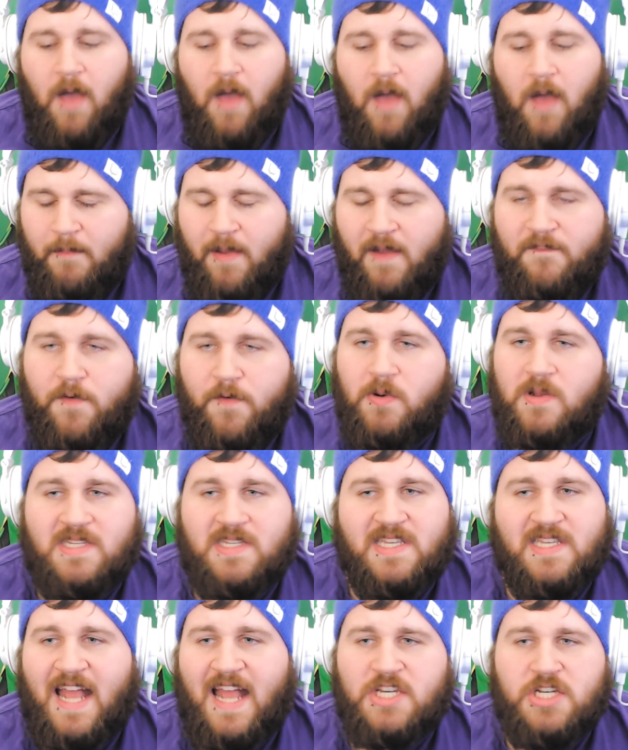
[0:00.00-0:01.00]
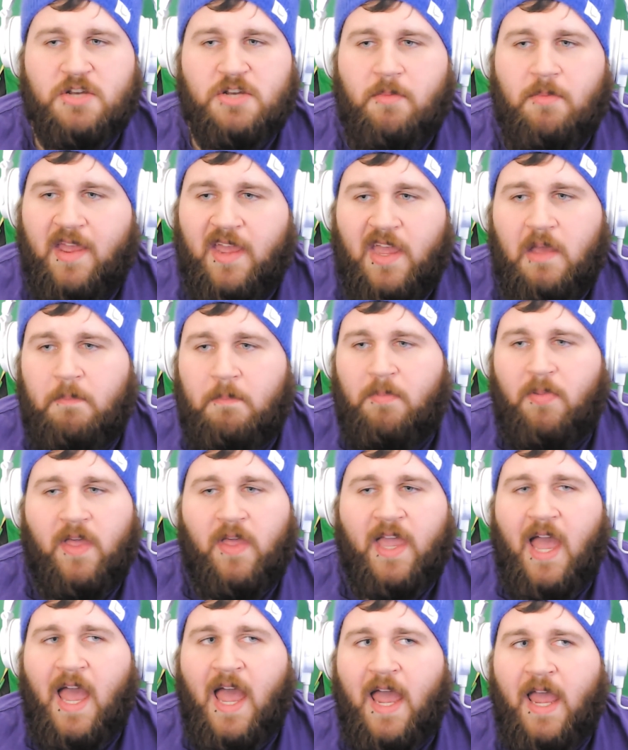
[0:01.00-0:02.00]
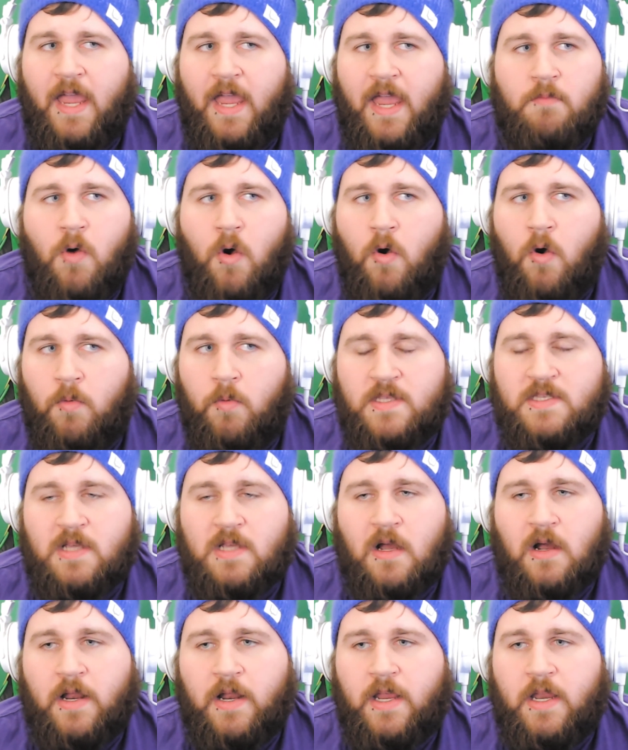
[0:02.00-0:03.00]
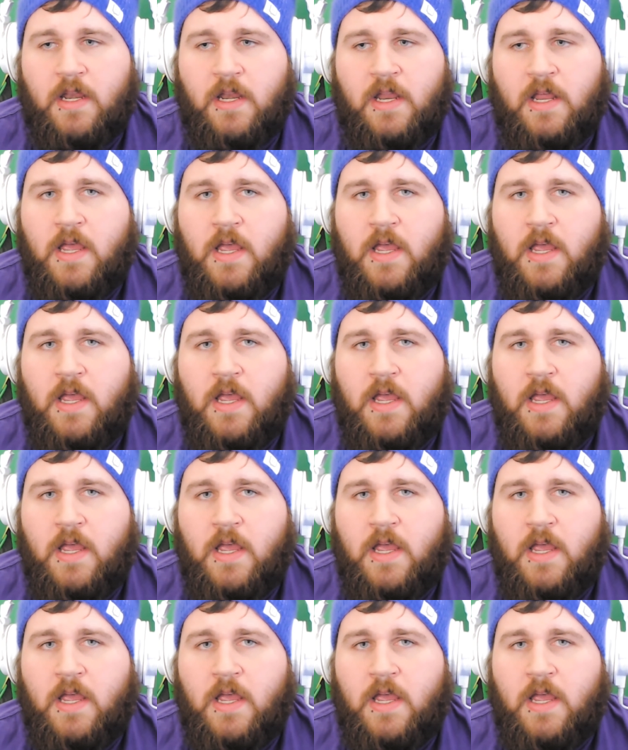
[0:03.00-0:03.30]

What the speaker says: my phone is attached to my hip. Like, I'm always on it.